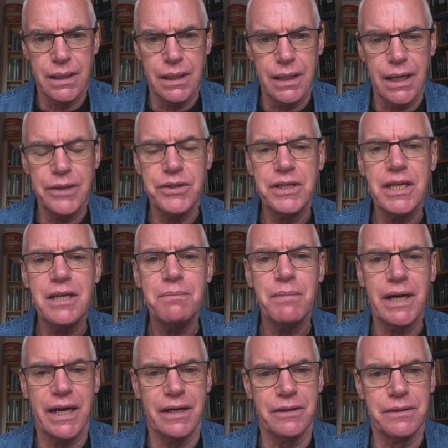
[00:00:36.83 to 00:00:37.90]
And the
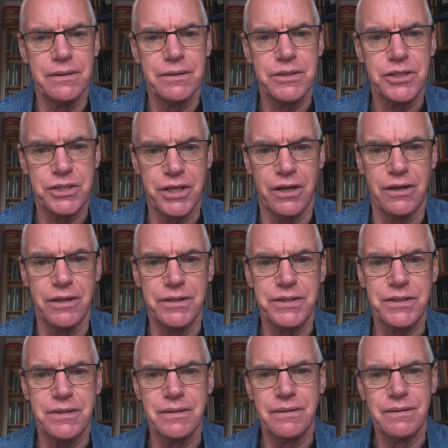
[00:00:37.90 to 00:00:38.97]
email
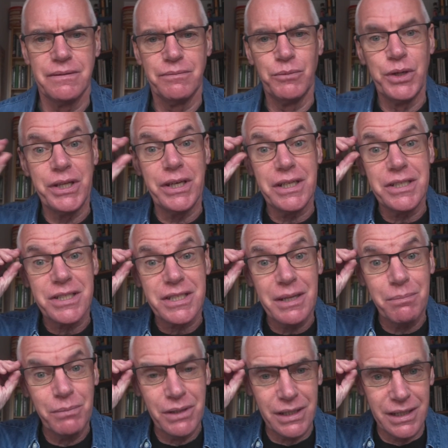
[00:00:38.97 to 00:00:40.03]
starts with a
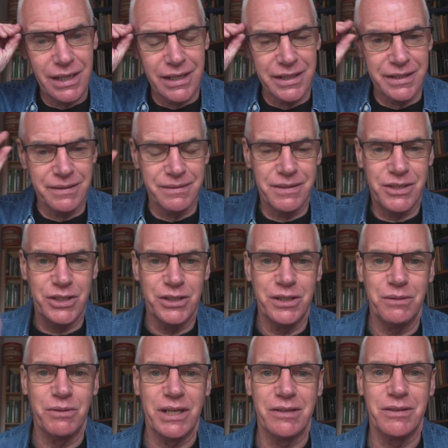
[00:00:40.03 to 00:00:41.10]
similar line,
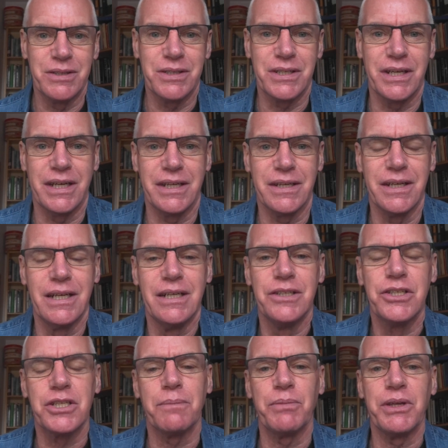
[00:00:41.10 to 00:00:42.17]
turning around and saying,
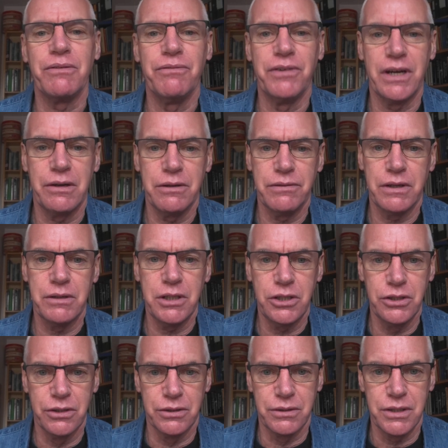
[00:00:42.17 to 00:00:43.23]
something very, very
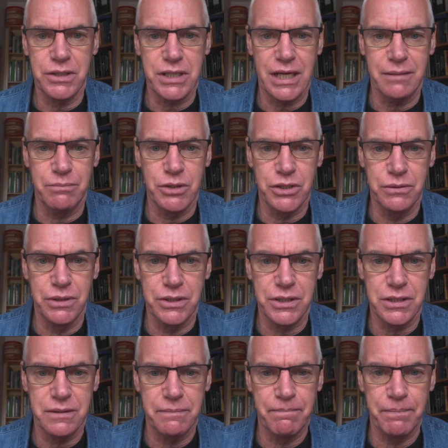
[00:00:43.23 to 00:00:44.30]
curious happened to
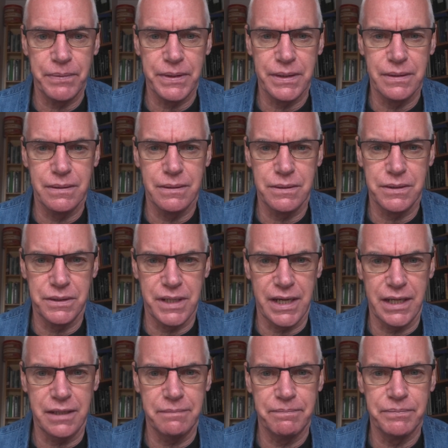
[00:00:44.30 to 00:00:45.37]
us
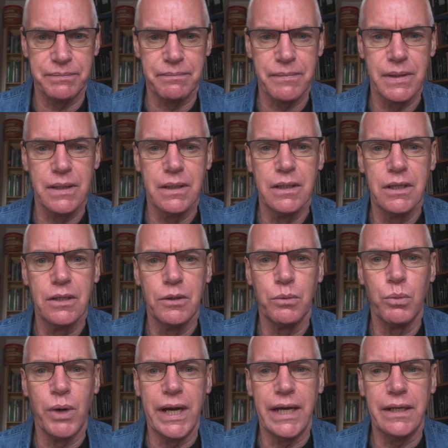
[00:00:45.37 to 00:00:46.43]
today
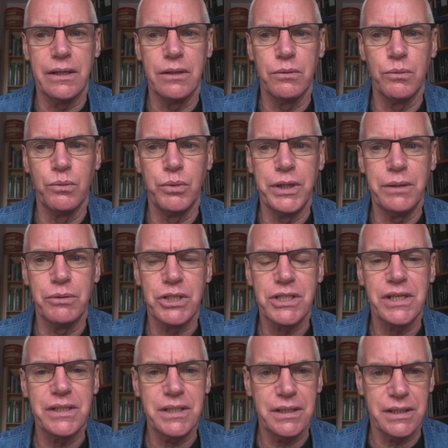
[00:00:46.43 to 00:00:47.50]
when we were
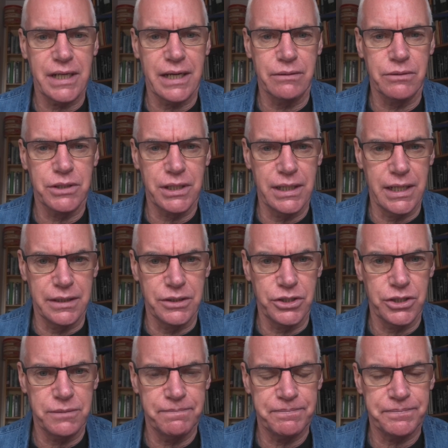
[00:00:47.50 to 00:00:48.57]
sitting down to lunch.